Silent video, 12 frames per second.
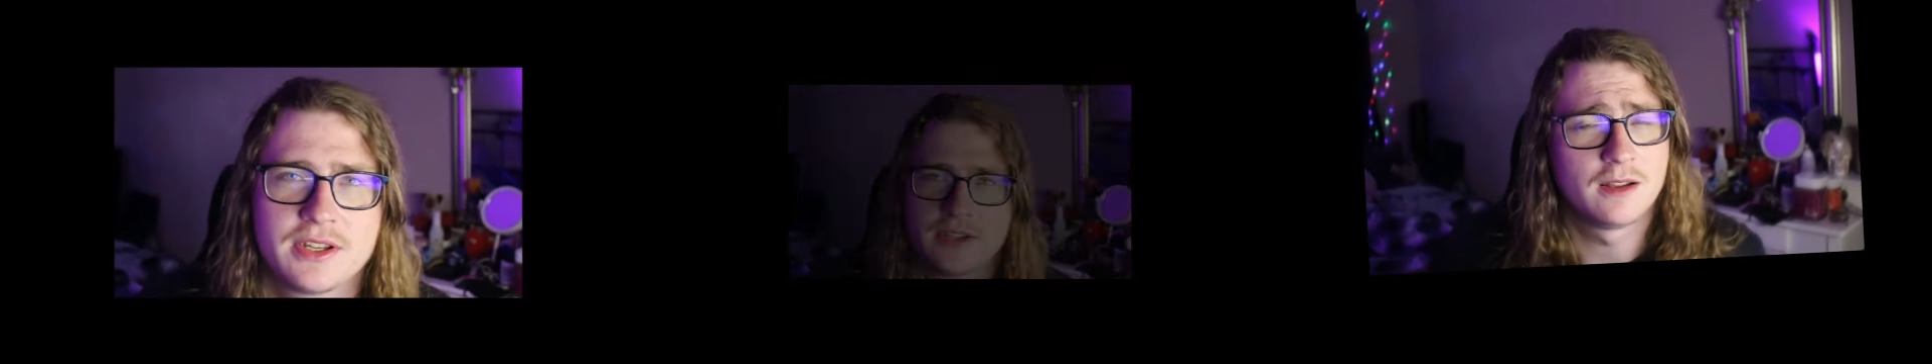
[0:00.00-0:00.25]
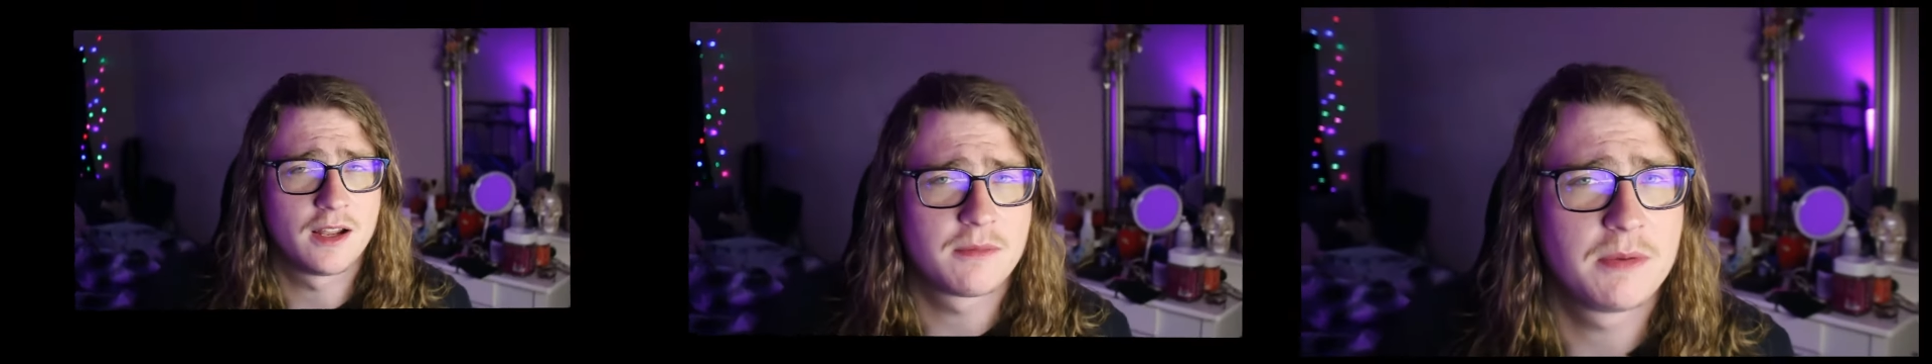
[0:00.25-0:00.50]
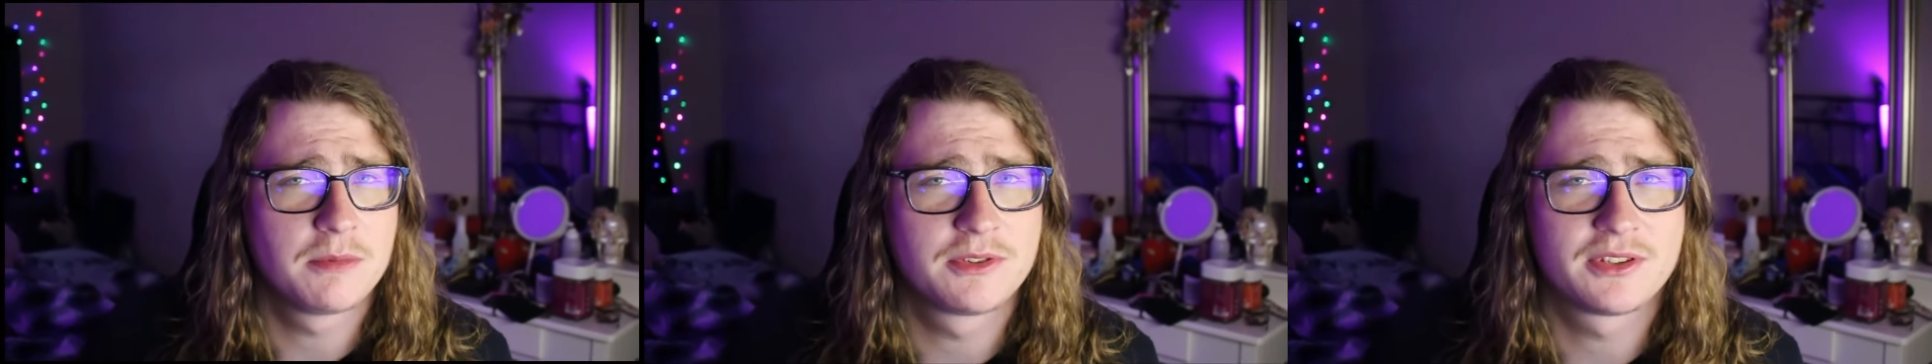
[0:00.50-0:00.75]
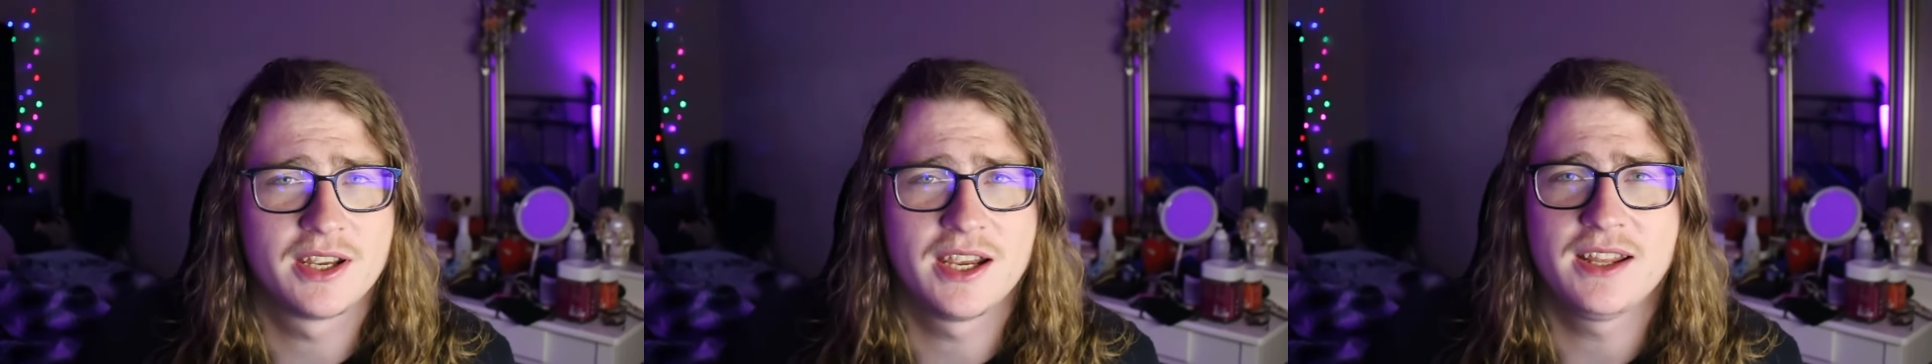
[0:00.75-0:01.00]
and a lot of people
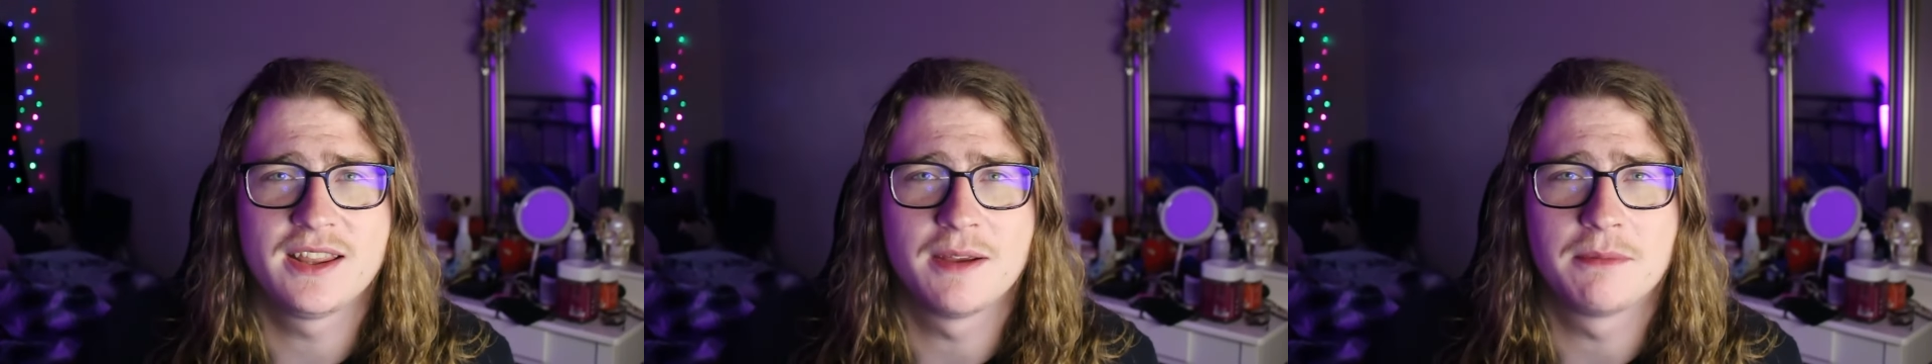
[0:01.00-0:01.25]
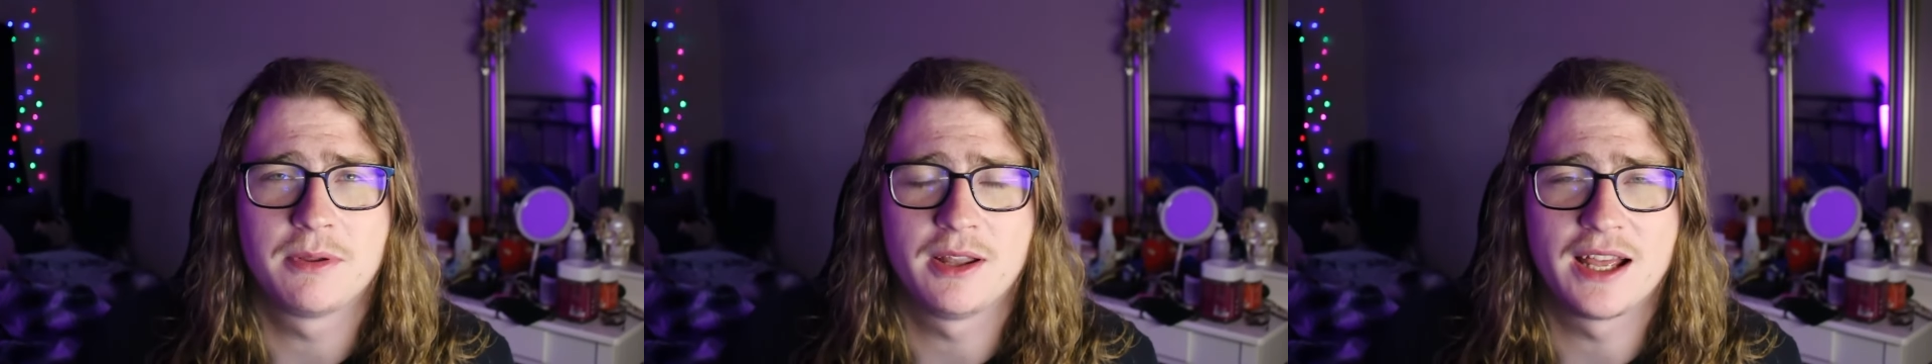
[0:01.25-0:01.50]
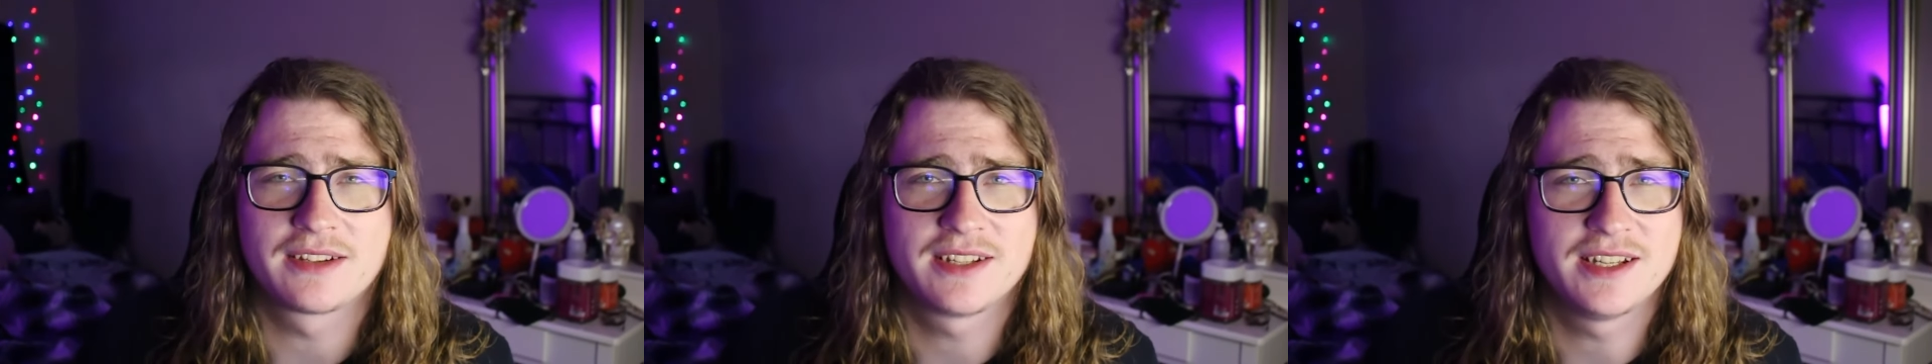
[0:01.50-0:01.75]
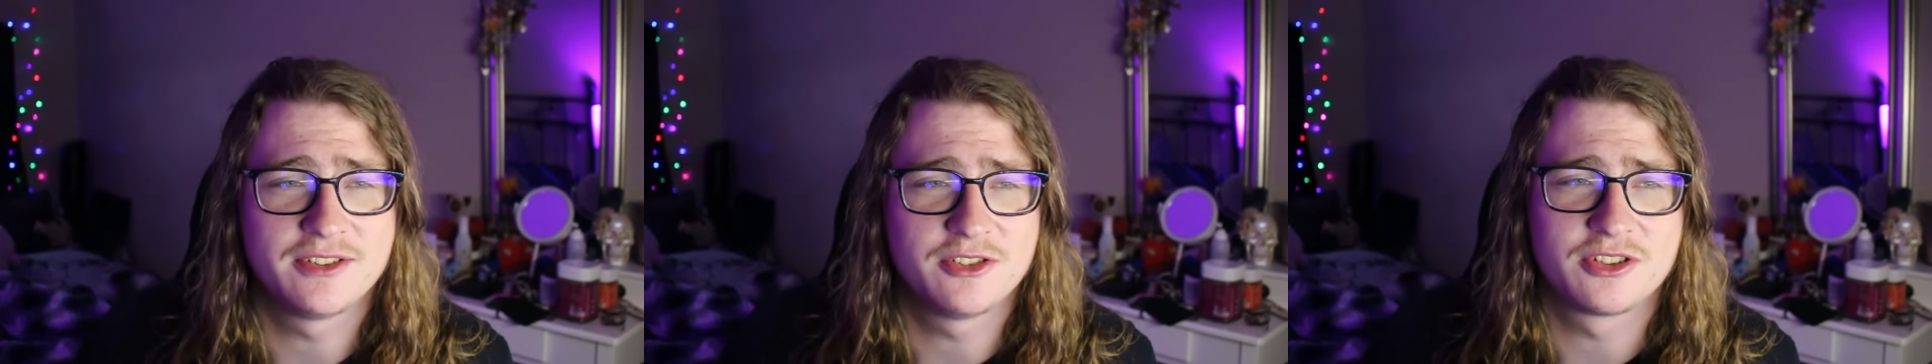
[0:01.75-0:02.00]
say that
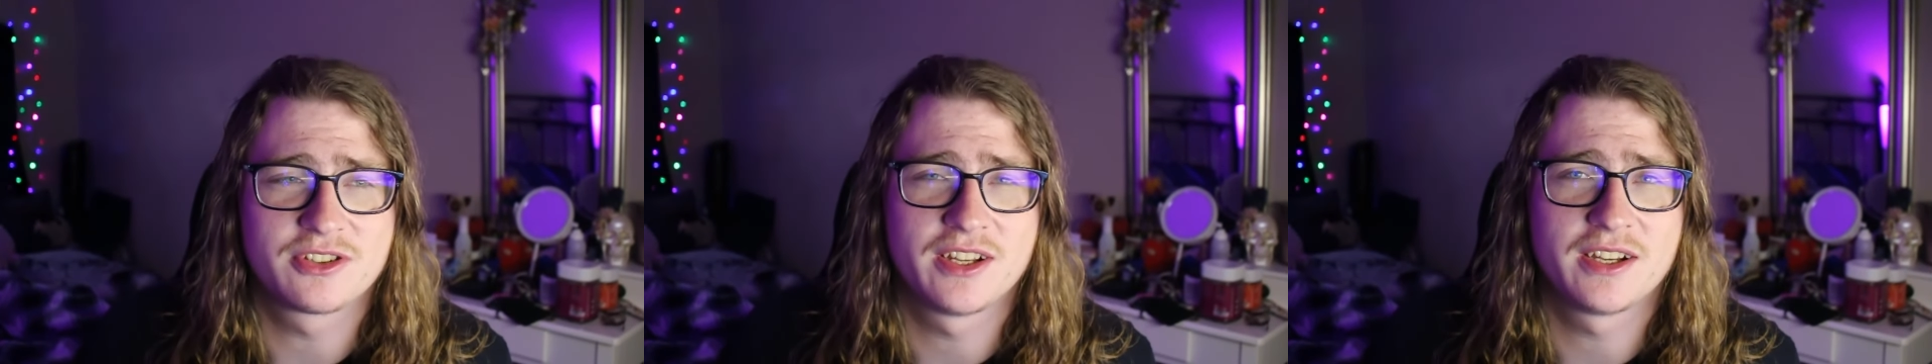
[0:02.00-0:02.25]
Pulaski is just